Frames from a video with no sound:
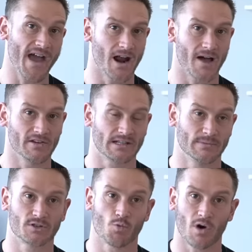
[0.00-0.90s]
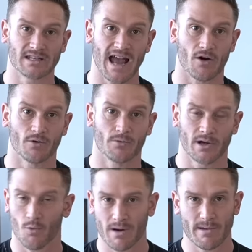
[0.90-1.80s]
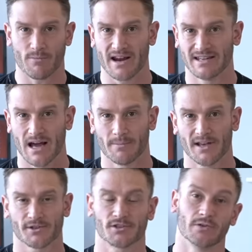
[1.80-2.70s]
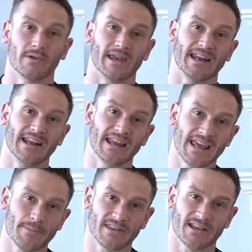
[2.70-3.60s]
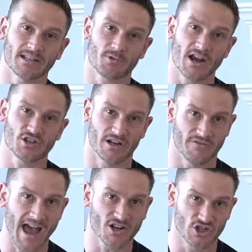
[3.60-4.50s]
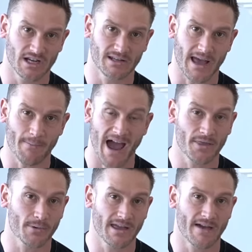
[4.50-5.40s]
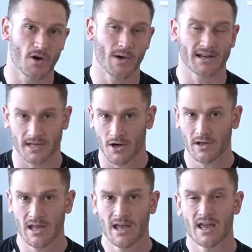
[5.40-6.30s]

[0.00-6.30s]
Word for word: that, obviously. We just worked out. We don't want to be breaking down muscle. So if we can inhibit the expression of that gene, that pathway, FOXO,